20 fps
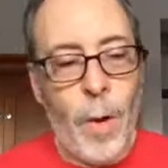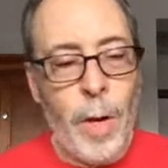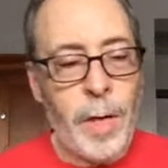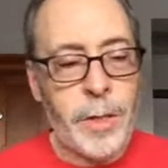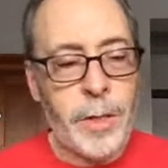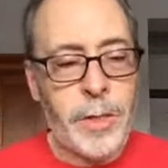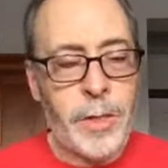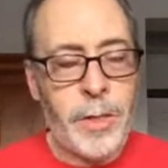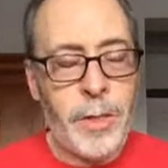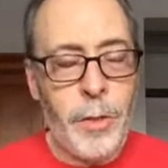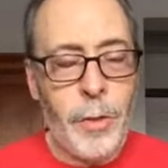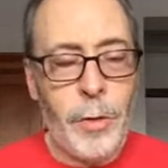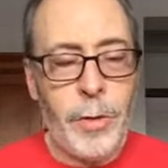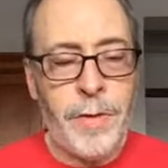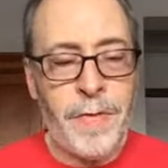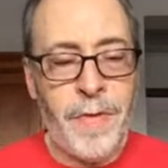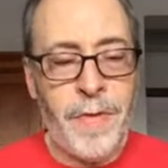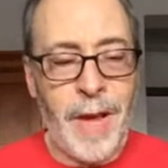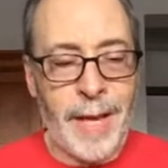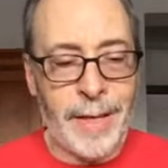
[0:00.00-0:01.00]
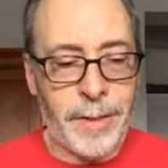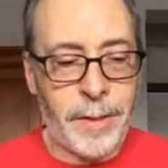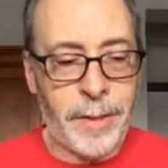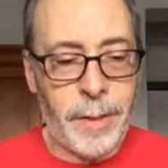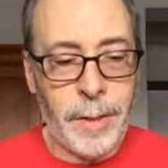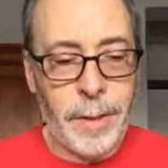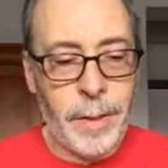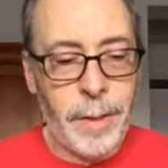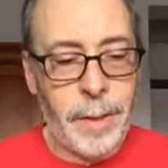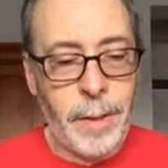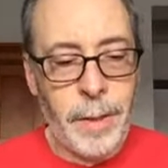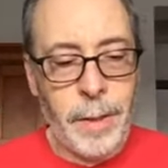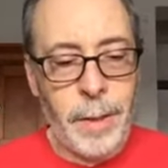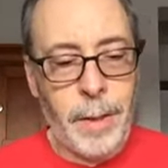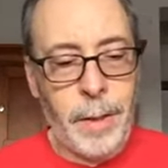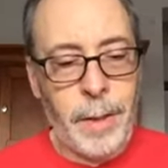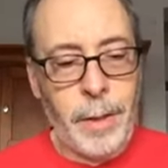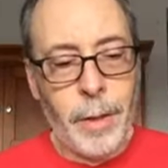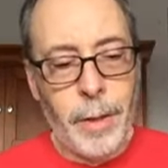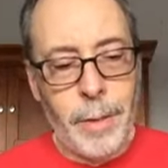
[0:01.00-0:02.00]
What a snooze fest!
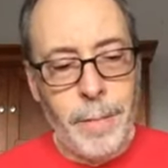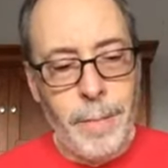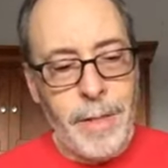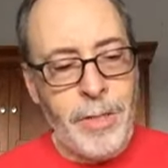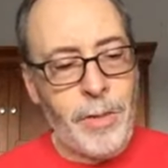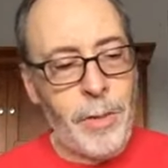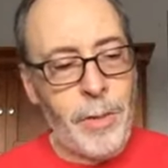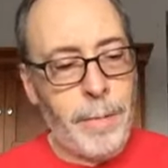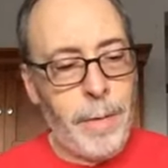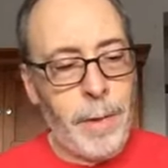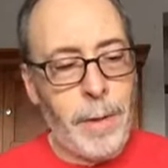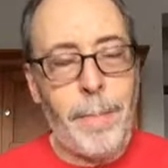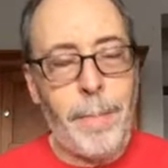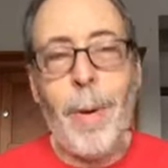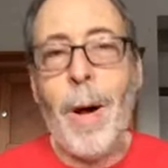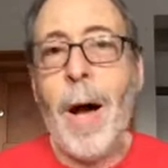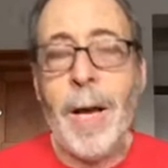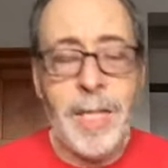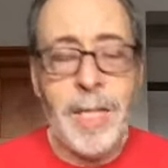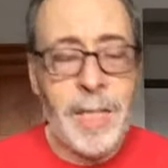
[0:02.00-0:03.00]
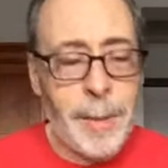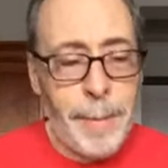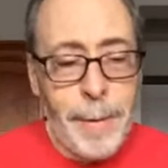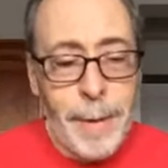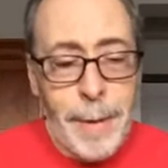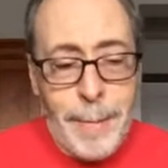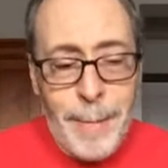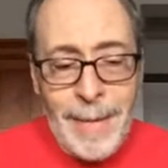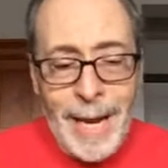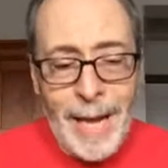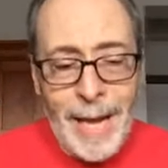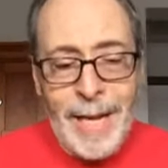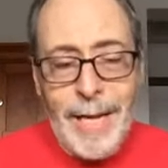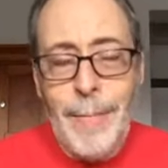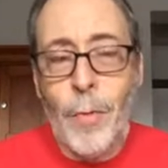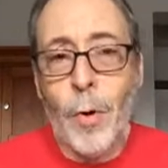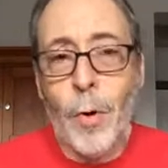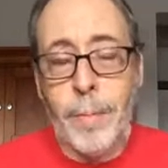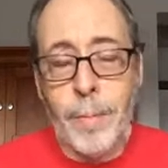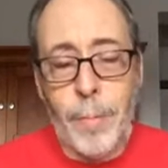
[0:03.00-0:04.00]
Mr. Mill possibly be
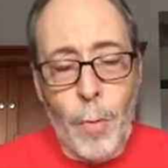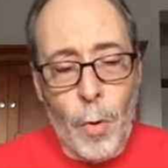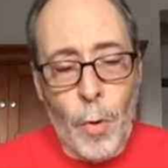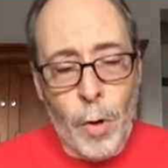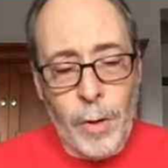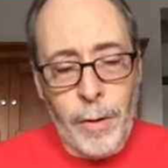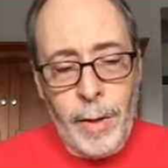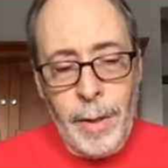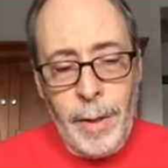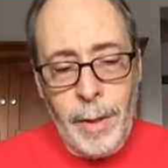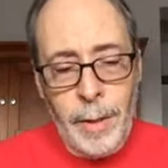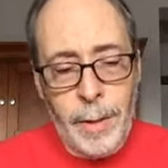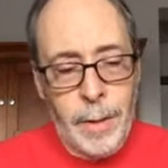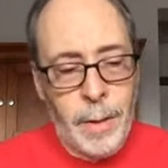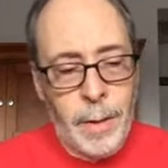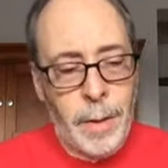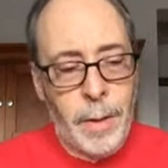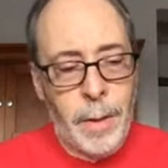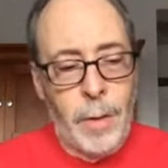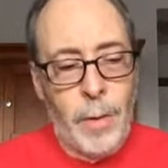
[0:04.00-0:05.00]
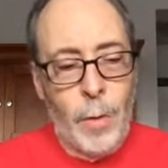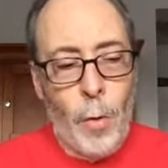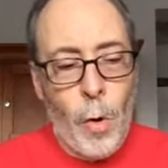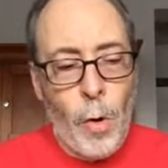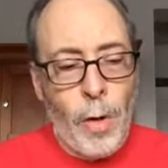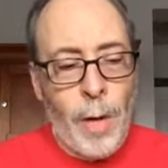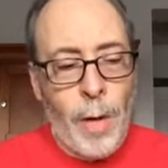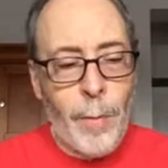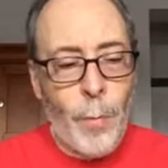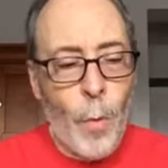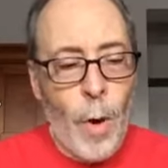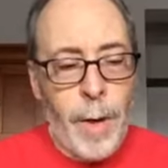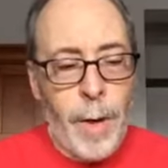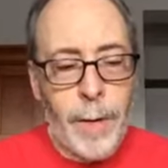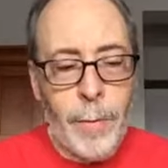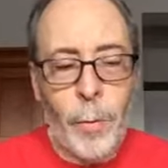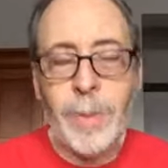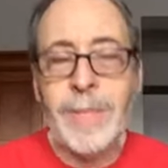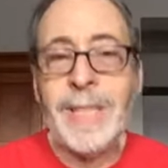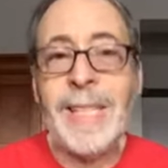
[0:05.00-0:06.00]
any more boring? All I
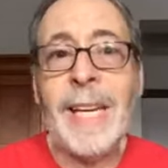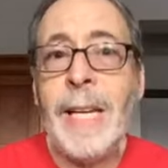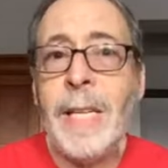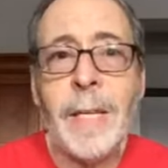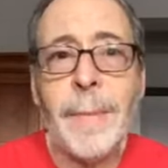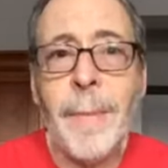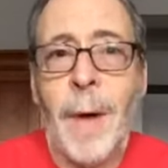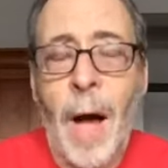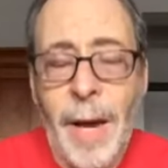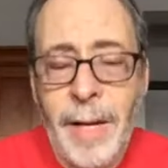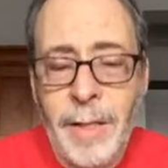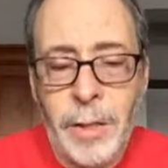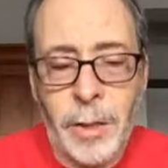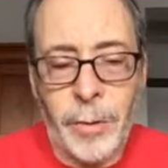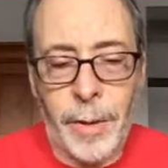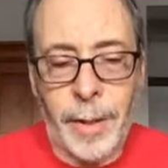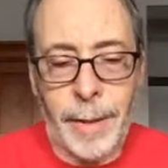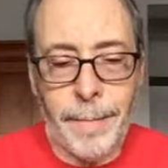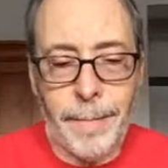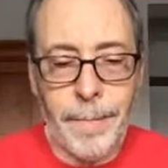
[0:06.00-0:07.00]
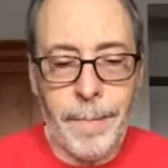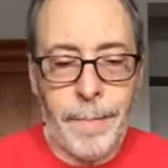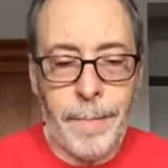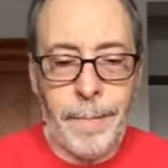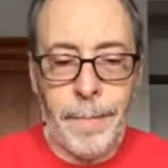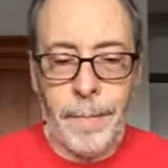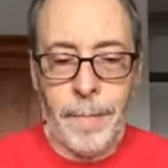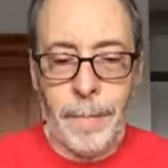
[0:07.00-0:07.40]
wanted was to eat some ice cream.